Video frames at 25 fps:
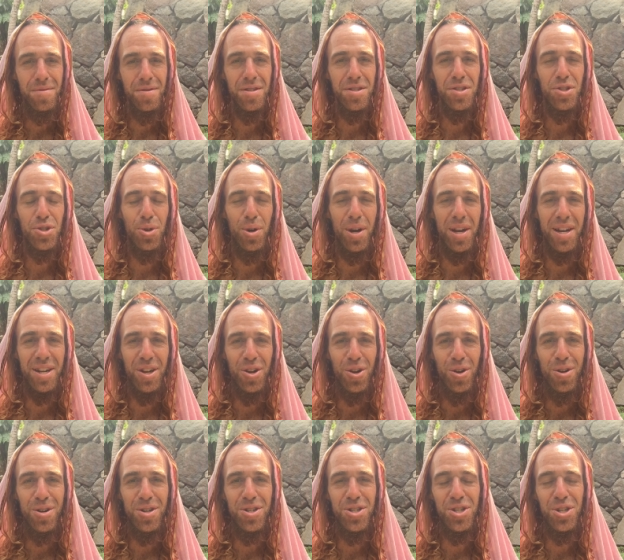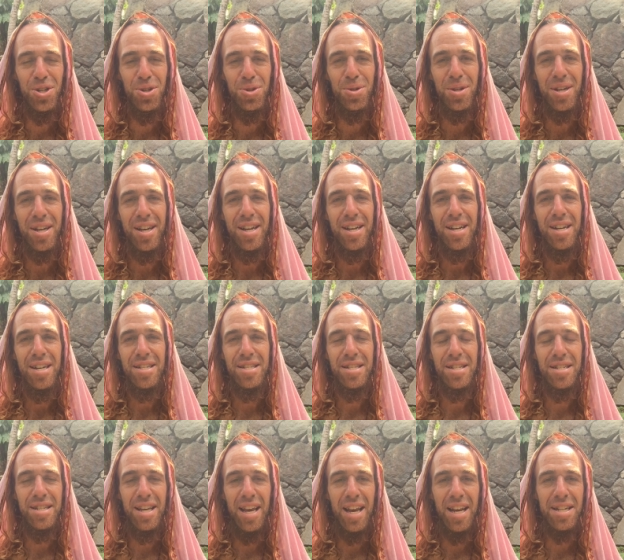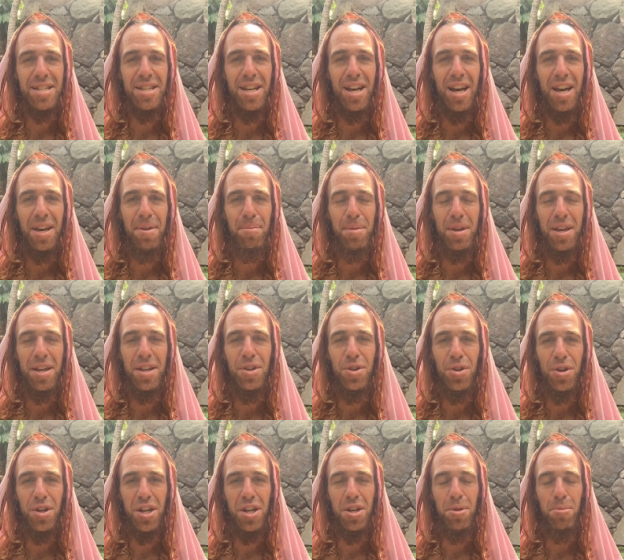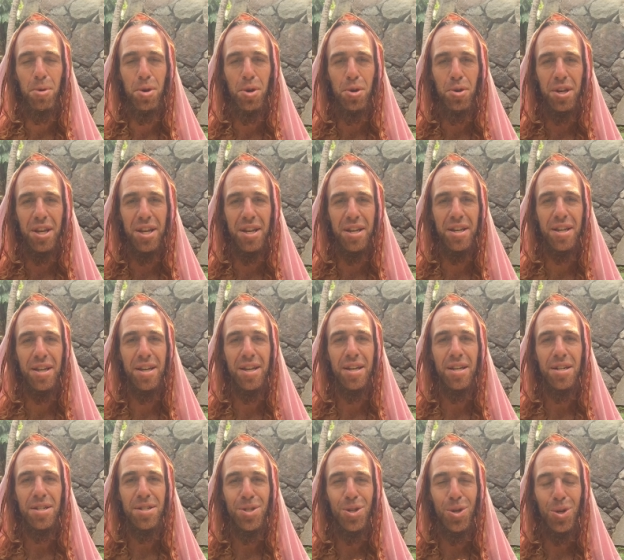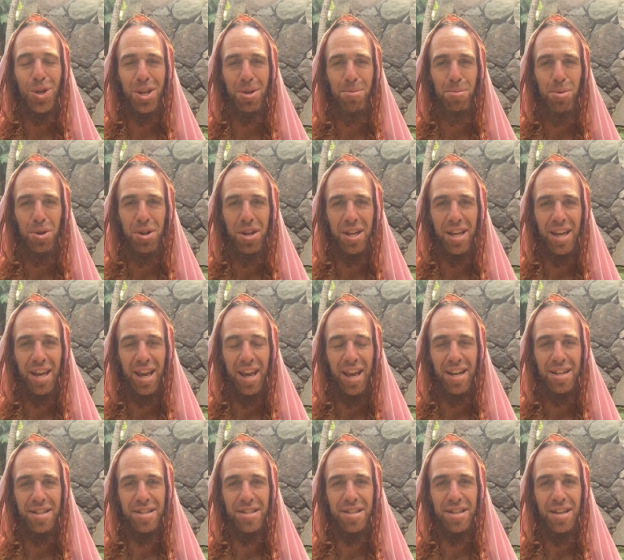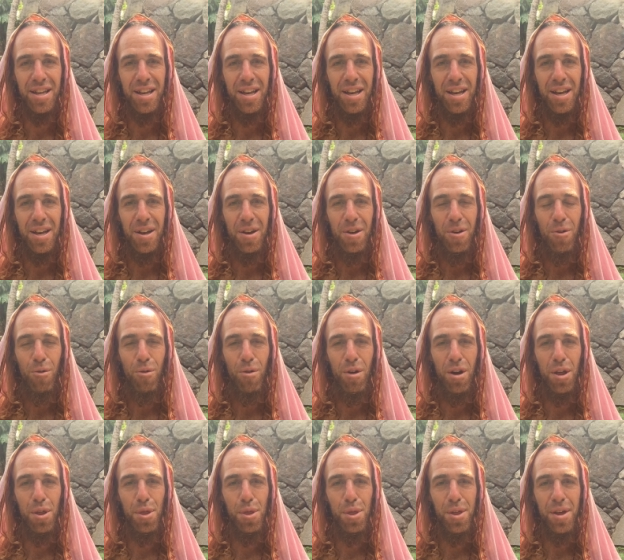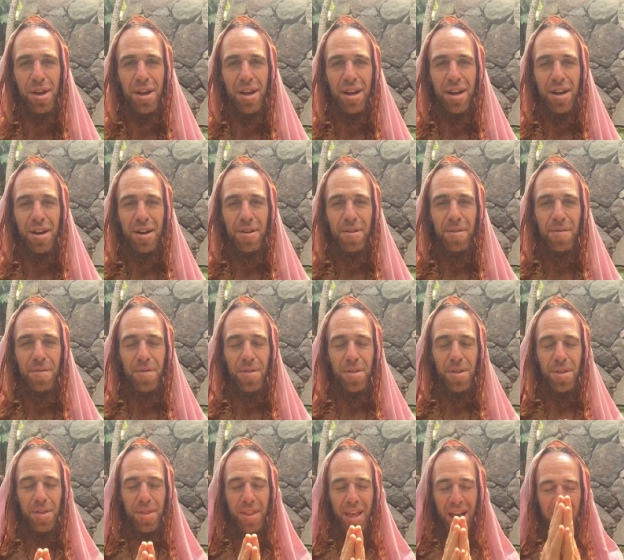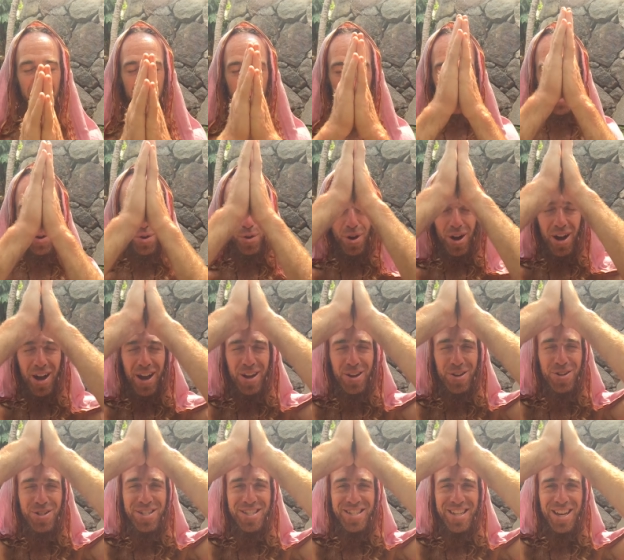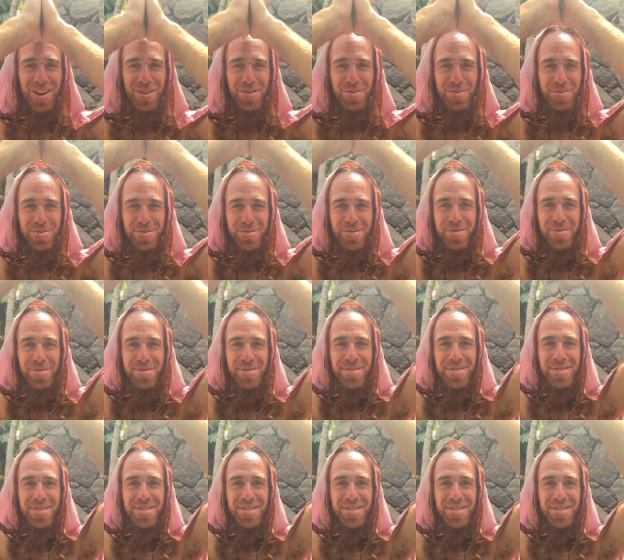So I encourage you to take time in your communion to communicate with that of your higher self,